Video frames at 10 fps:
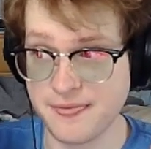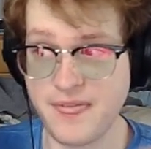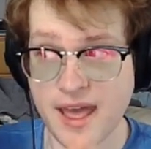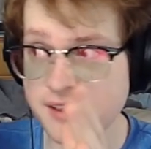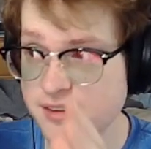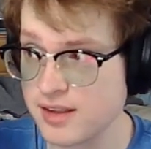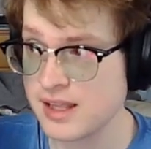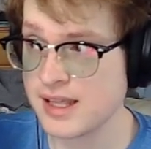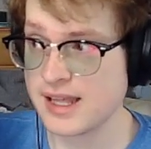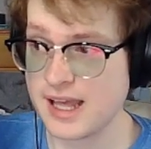This
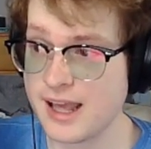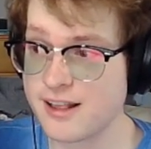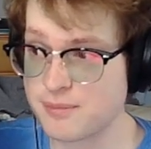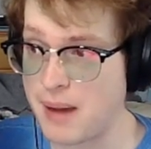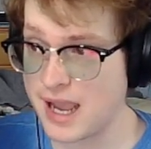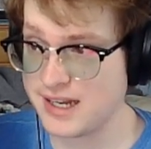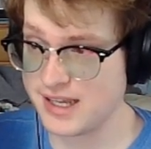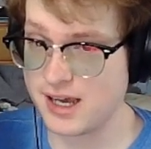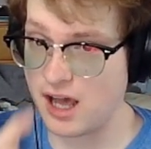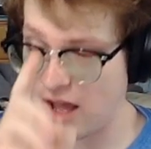is my
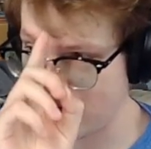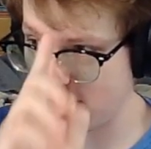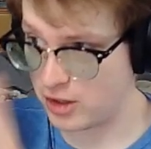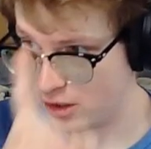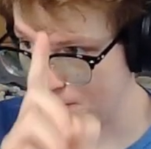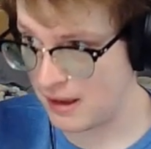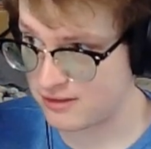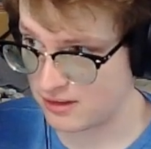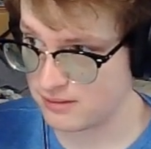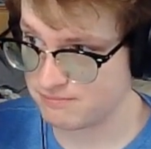idea of a good
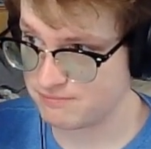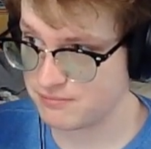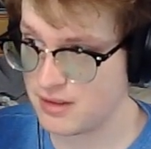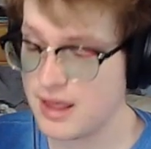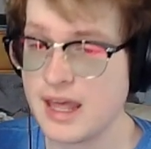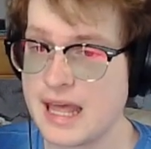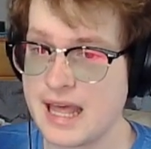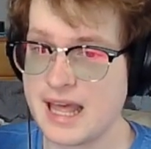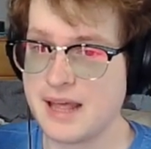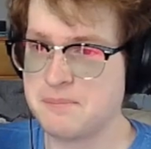puzzle.
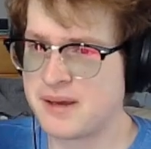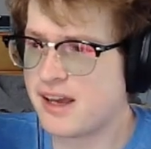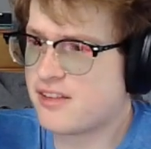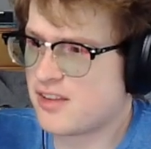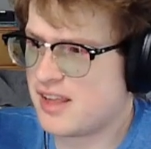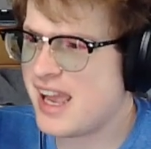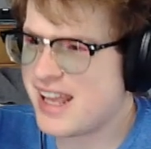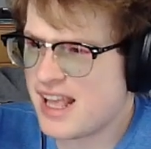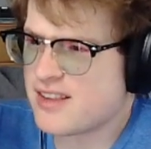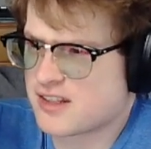Because
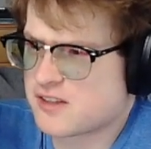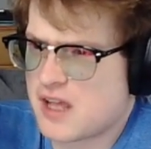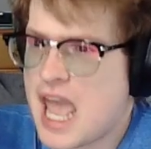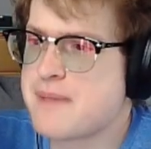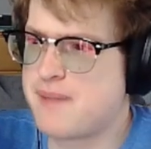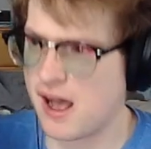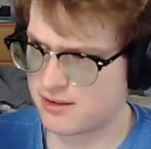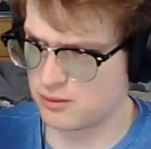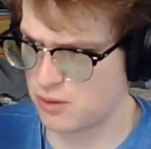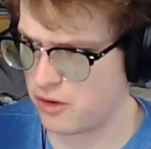it isn't a
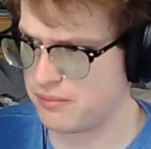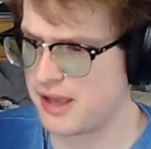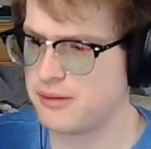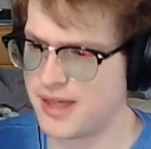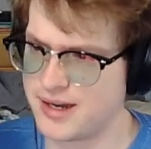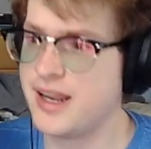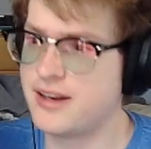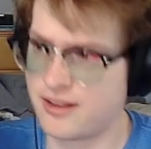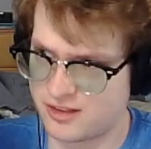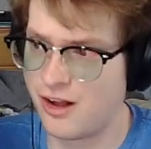puzzle room that you then need
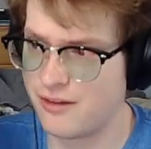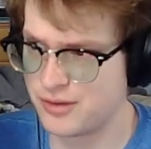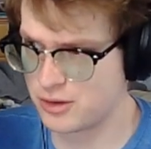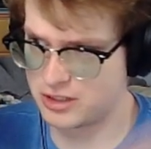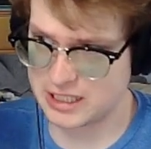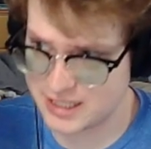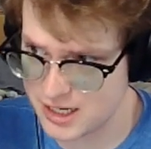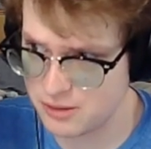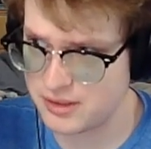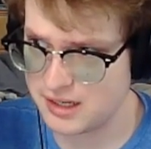to solve in order to
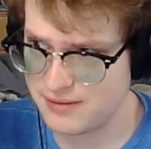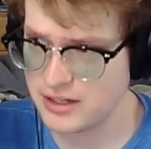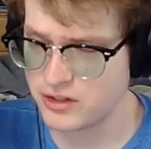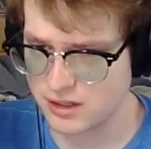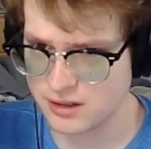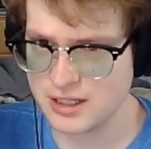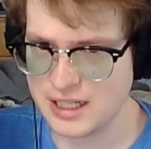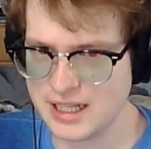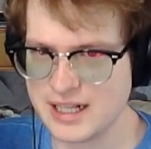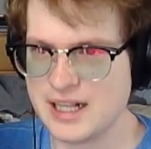continue the adventure.
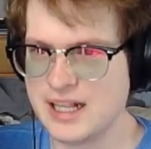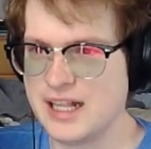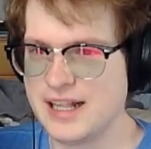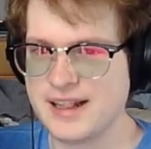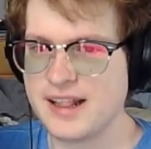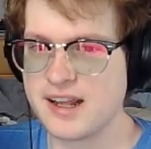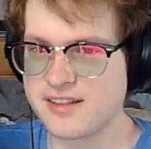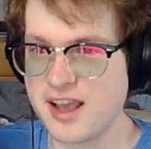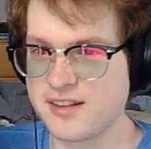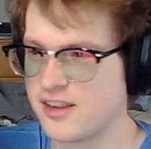
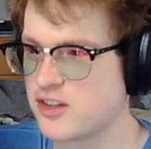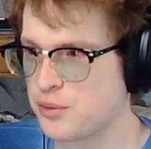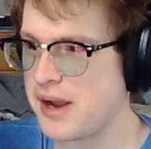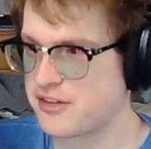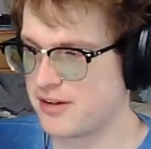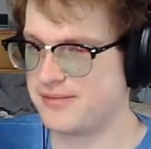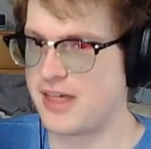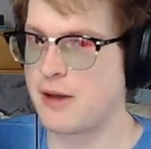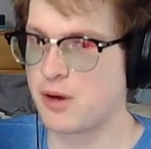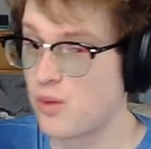It's a situation
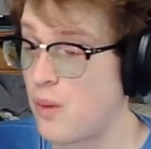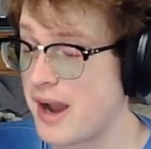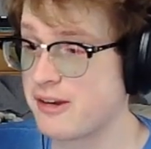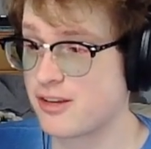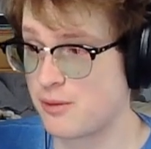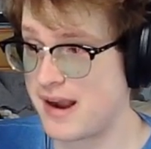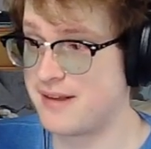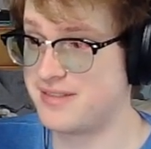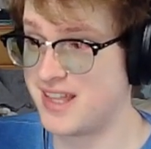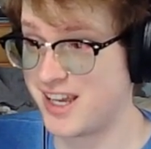that requires
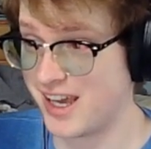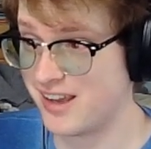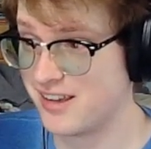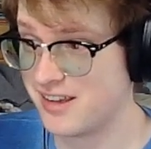creative thinking.